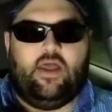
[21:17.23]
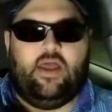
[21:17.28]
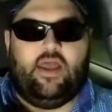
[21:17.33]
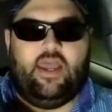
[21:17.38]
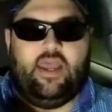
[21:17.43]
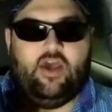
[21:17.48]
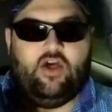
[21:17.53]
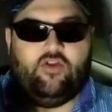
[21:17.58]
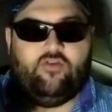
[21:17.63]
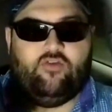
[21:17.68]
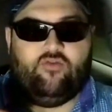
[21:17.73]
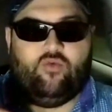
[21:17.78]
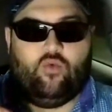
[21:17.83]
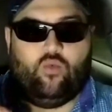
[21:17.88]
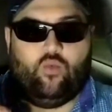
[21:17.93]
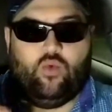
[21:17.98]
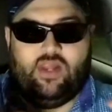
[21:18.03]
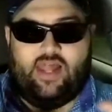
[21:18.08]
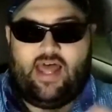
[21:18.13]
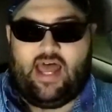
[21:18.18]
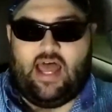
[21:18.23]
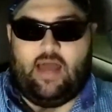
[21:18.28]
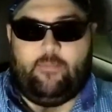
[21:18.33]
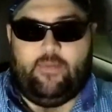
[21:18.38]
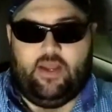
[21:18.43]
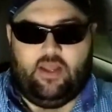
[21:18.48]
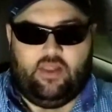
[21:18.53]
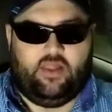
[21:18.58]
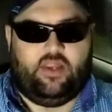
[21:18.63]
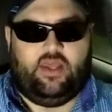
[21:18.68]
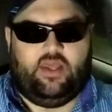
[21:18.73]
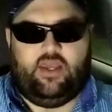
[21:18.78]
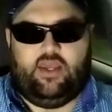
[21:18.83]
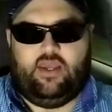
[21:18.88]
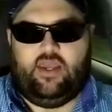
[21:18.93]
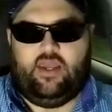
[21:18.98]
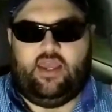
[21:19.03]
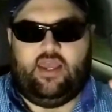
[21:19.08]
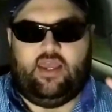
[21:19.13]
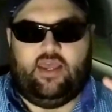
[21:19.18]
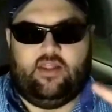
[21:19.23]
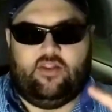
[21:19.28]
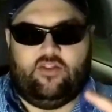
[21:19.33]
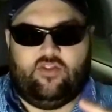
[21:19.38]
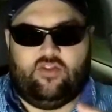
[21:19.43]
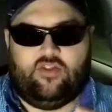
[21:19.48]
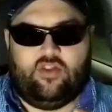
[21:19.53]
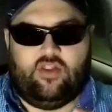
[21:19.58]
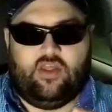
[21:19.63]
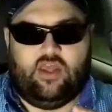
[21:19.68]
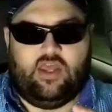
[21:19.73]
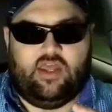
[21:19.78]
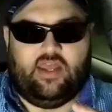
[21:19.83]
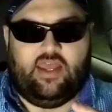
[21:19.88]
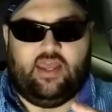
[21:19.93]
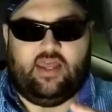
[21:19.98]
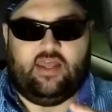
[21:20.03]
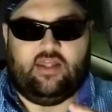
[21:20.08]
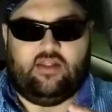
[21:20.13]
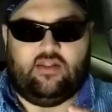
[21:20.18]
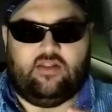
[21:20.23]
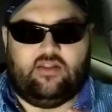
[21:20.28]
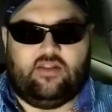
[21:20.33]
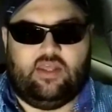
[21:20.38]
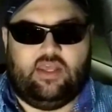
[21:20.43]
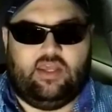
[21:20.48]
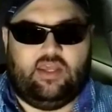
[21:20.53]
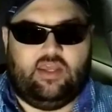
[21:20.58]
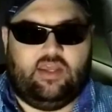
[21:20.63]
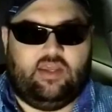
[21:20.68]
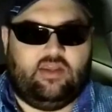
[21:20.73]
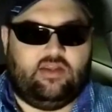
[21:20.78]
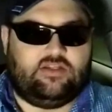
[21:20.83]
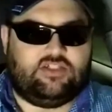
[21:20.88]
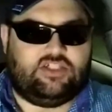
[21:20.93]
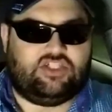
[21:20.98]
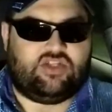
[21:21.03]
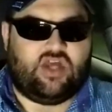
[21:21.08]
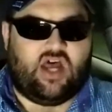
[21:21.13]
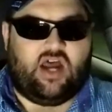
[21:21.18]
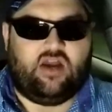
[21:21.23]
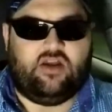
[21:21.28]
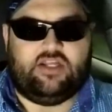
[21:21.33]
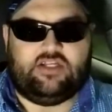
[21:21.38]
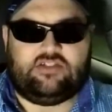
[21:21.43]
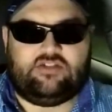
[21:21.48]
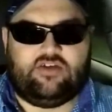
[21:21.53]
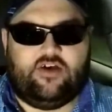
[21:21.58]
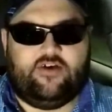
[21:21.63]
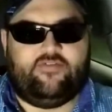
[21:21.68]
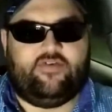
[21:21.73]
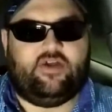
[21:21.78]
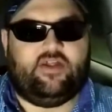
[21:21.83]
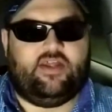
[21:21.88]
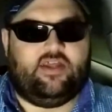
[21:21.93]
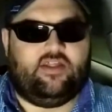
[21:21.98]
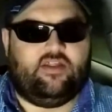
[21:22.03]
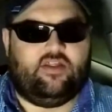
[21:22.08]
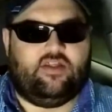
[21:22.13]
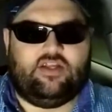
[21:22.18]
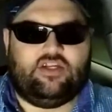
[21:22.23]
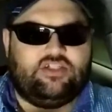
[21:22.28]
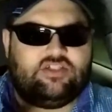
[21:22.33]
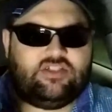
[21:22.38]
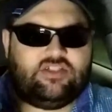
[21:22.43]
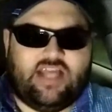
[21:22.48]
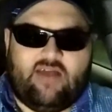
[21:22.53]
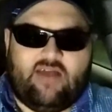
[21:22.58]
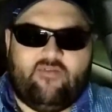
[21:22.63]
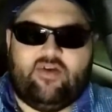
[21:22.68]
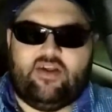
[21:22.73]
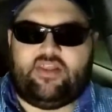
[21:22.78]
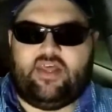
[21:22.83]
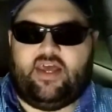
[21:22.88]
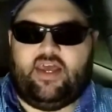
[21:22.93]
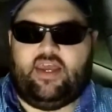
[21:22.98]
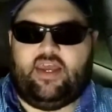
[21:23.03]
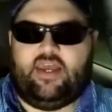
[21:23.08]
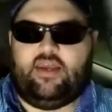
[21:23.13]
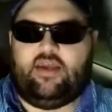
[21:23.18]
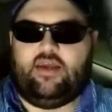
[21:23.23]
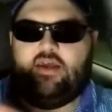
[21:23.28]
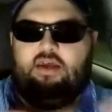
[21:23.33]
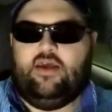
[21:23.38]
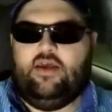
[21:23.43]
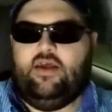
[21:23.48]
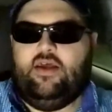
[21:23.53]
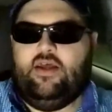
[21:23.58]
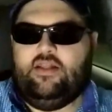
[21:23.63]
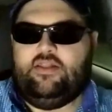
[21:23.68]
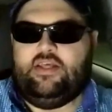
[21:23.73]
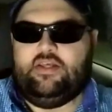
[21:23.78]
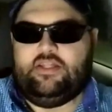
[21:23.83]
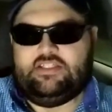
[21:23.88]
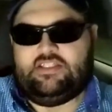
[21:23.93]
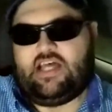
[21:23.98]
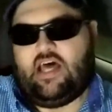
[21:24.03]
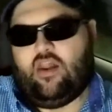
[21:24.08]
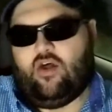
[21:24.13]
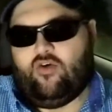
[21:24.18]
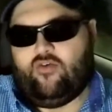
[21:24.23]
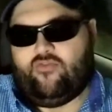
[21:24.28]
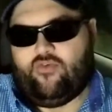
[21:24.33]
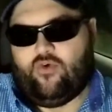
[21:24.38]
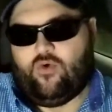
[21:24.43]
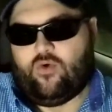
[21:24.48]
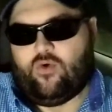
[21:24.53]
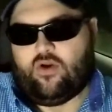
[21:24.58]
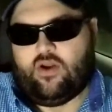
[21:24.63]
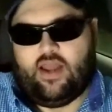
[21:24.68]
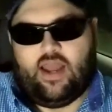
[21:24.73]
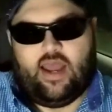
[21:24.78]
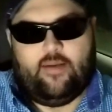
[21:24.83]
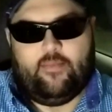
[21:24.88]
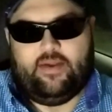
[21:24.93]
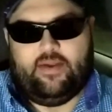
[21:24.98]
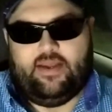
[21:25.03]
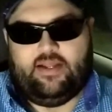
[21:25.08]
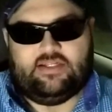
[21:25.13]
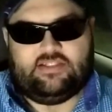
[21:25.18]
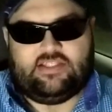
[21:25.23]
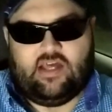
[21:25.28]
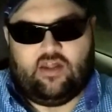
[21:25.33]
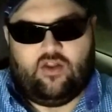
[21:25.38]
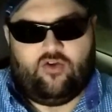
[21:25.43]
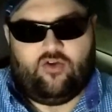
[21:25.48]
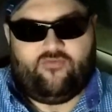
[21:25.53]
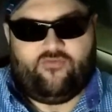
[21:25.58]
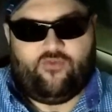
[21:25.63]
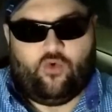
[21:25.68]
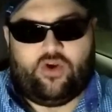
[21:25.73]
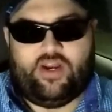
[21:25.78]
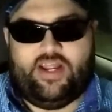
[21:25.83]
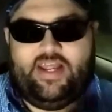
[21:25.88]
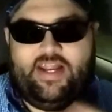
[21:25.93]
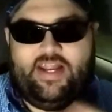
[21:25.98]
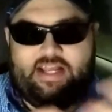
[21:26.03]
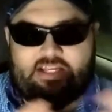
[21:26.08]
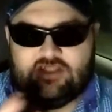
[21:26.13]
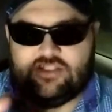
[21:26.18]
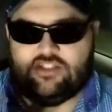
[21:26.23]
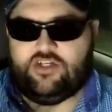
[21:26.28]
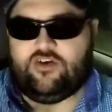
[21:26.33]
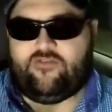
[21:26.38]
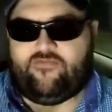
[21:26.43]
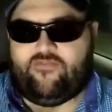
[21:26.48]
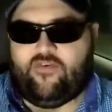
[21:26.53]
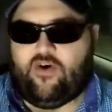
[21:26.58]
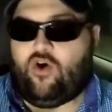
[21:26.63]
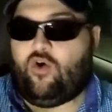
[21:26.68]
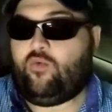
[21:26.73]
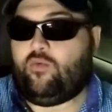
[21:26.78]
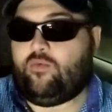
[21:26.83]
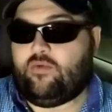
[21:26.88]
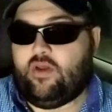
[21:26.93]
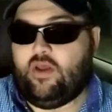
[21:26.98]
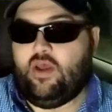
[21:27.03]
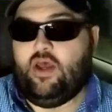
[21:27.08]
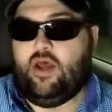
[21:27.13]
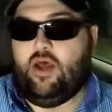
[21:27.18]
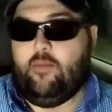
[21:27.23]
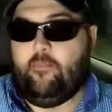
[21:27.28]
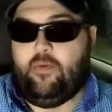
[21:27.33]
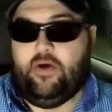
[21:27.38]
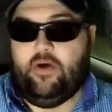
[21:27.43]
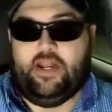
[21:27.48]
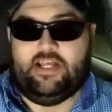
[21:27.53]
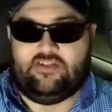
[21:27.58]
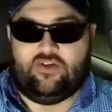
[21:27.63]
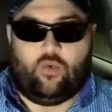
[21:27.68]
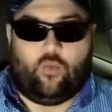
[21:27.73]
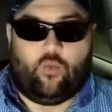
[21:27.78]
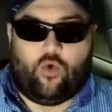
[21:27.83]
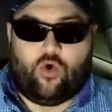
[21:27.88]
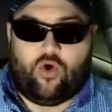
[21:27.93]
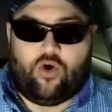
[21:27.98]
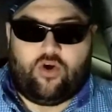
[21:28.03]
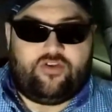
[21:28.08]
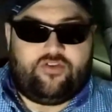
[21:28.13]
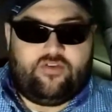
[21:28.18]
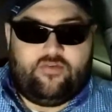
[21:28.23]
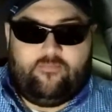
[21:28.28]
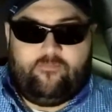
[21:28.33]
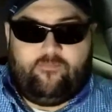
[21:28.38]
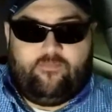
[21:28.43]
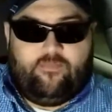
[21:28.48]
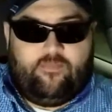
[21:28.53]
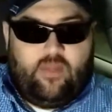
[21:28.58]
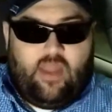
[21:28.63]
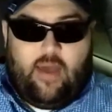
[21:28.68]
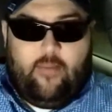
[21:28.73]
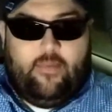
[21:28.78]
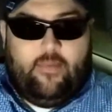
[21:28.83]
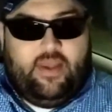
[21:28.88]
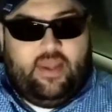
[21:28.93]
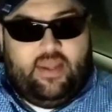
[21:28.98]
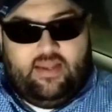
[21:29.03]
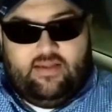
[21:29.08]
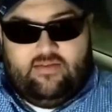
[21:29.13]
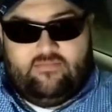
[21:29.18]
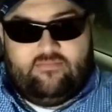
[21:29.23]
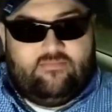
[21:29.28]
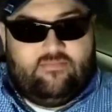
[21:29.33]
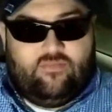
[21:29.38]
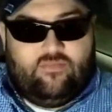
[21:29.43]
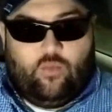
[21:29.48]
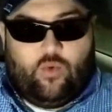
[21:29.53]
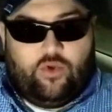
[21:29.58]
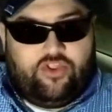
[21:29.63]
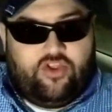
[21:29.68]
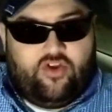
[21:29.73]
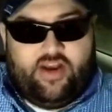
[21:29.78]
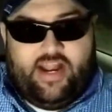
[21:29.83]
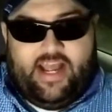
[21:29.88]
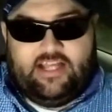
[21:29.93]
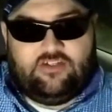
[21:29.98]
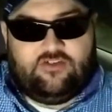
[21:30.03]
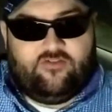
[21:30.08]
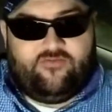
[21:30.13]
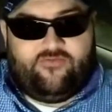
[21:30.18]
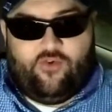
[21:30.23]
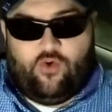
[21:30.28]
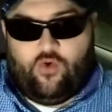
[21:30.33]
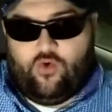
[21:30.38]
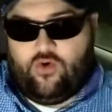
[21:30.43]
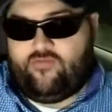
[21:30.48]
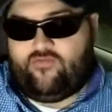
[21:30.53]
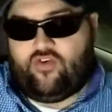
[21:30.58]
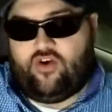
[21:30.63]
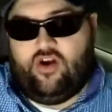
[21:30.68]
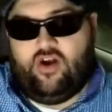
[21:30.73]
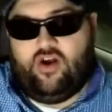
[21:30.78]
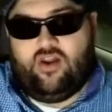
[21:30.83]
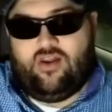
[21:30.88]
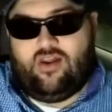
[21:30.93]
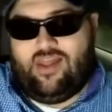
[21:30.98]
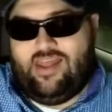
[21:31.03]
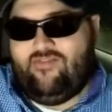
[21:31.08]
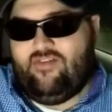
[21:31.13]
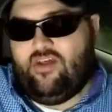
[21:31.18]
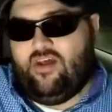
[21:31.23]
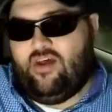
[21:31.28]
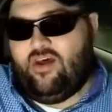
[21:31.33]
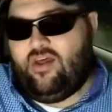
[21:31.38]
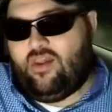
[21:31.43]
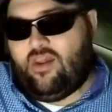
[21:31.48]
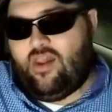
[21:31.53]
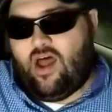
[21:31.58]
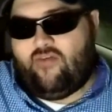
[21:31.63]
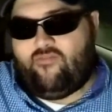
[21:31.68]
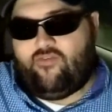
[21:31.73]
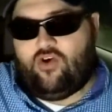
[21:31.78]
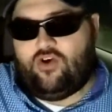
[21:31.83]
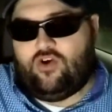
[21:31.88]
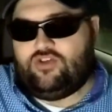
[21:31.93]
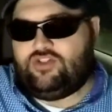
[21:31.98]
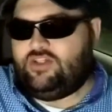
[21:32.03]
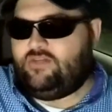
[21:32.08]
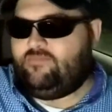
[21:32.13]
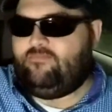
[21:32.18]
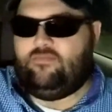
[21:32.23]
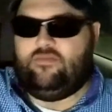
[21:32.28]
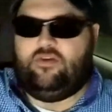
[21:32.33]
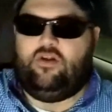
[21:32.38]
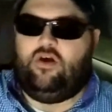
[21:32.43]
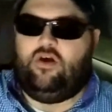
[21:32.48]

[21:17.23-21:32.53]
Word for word: and reliability and and the stockness of it and just everything than the Stylo 4. I mean, the Stylo 4 it is a good phone, but is it worth? I mean, what they're asking for it for un- even the unlocked version,